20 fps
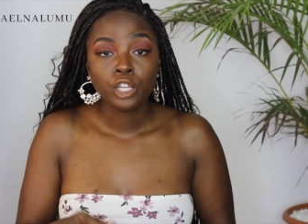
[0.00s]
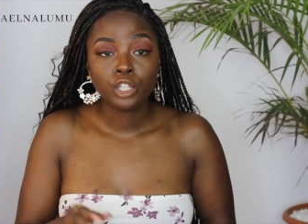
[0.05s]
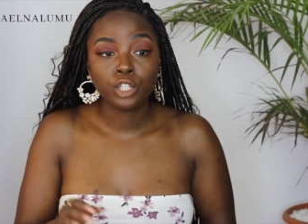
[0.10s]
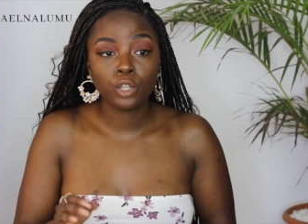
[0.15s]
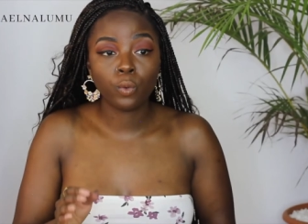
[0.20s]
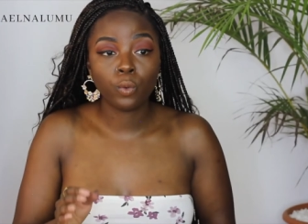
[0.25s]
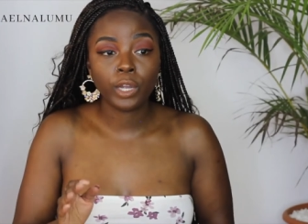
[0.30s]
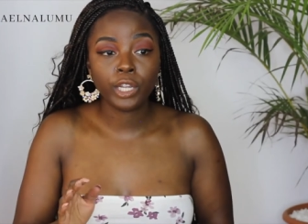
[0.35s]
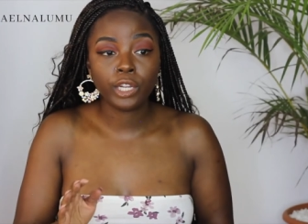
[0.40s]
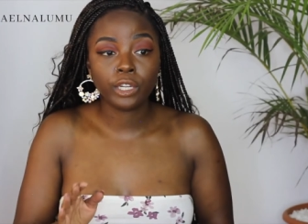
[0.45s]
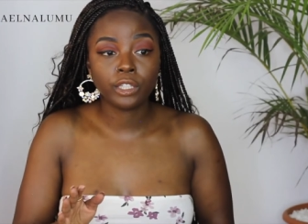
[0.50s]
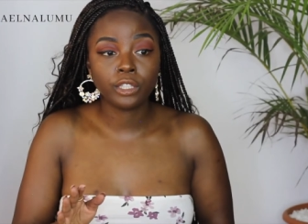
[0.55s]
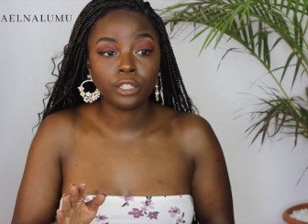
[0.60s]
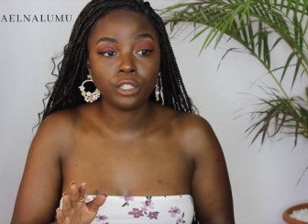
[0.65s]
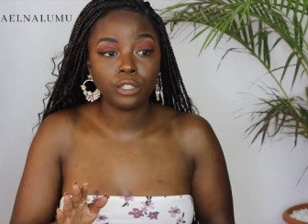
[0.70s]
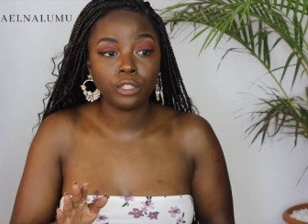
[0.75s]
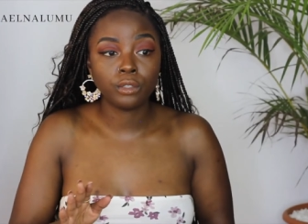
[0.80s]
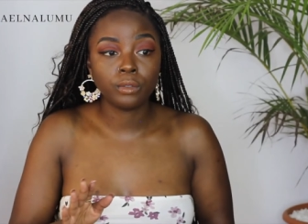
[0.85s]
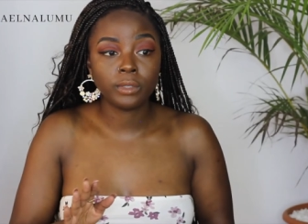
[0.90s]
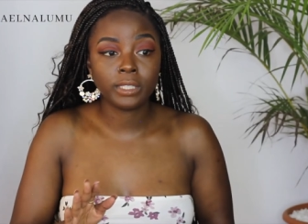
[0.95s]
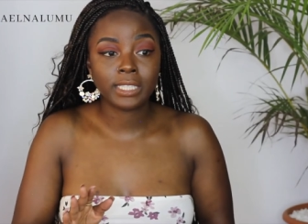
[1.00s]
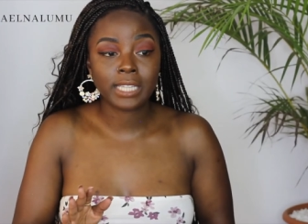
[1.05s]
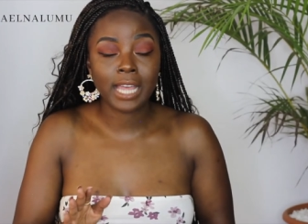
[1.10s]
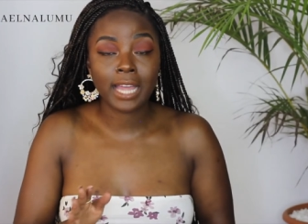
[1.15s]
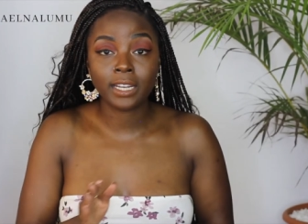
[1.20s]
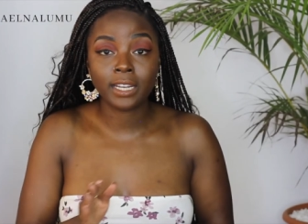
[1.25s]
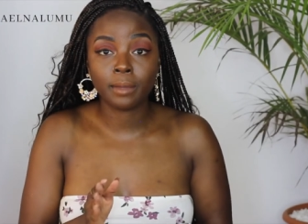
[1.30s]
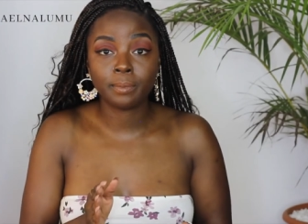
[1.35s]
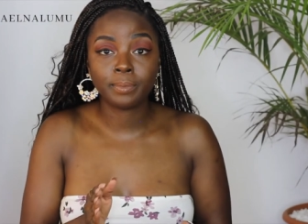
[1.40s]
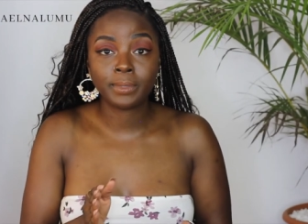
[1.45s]
So what you're gonna do is
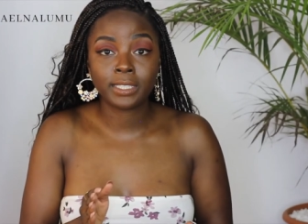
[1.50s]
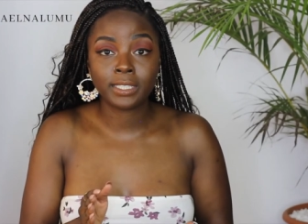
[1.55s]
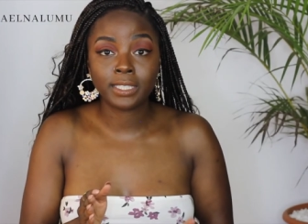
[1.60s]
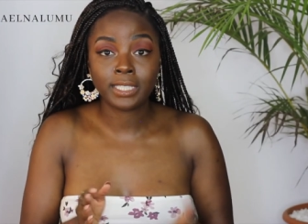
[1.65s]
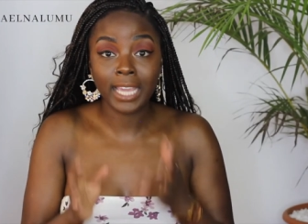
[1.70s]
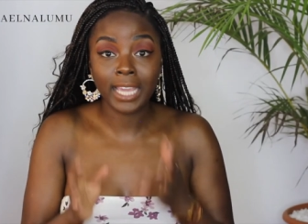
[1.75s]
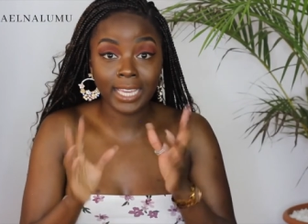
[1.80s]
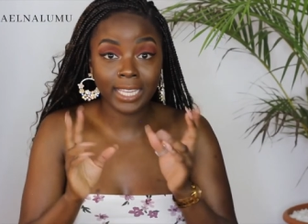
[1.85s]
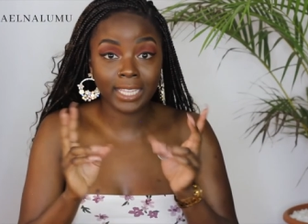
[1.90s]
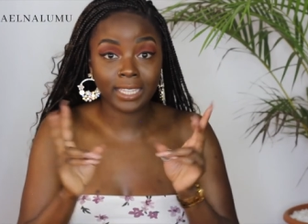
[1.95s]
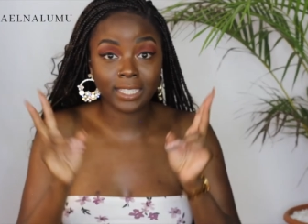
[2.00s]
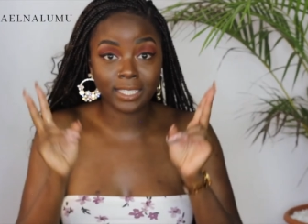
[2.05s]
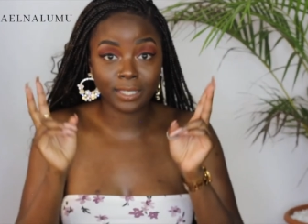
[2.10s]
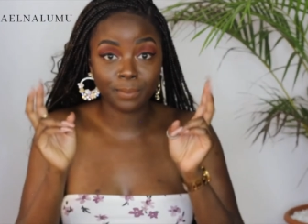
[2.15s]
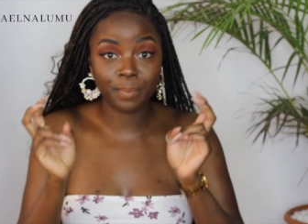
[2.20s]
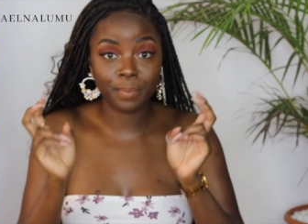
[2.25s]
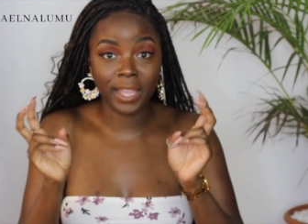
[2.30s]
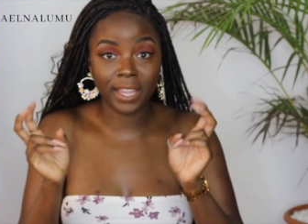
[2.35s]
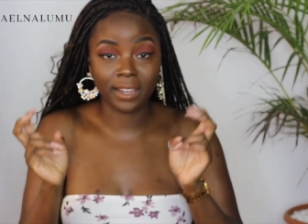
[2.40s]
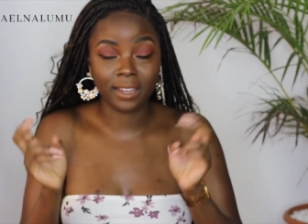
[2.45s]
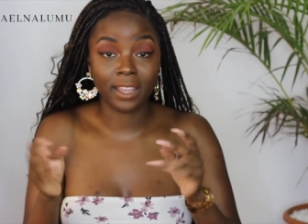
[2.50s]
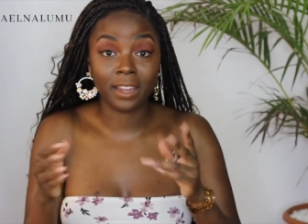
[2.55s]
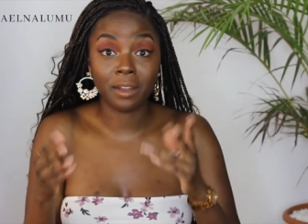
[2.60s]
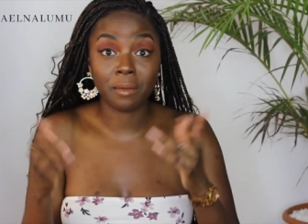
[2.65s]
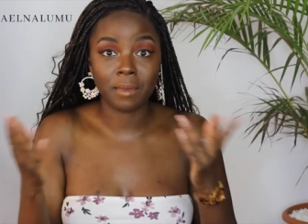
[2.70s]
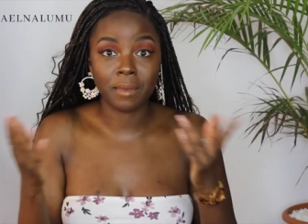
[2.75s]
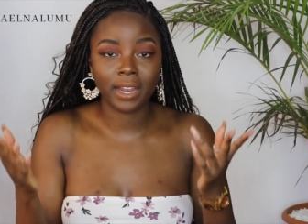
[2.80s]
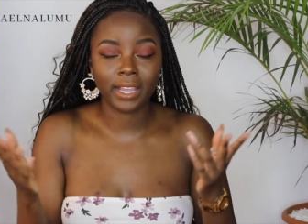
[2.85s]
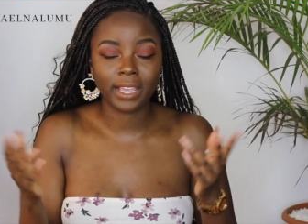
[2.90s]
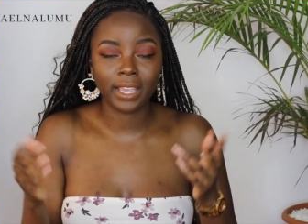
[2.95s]
end up taking this
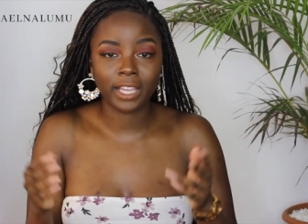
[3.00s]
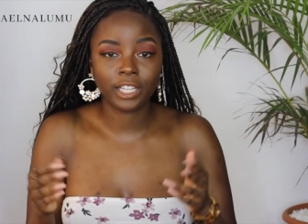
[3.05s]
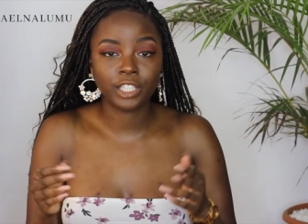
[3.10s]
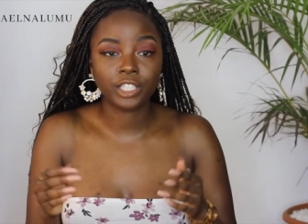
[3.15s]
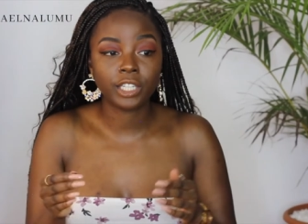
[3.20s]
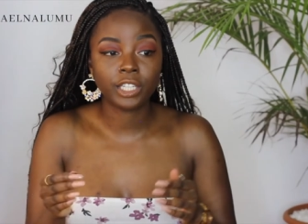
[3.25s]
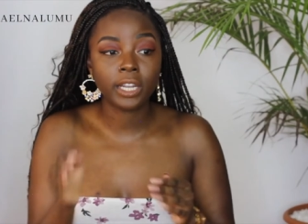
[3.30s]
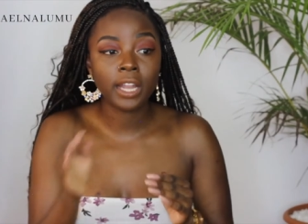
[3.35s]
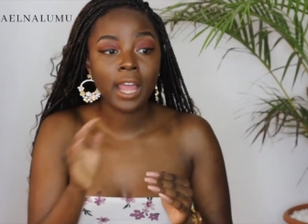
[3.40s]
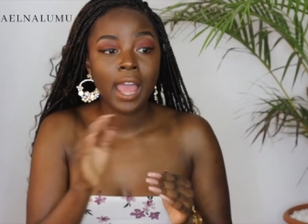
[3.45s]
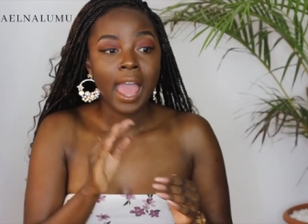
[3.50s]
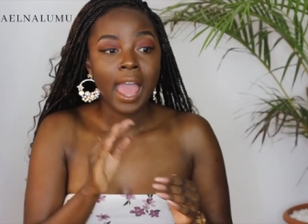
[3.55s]
band-aid of medication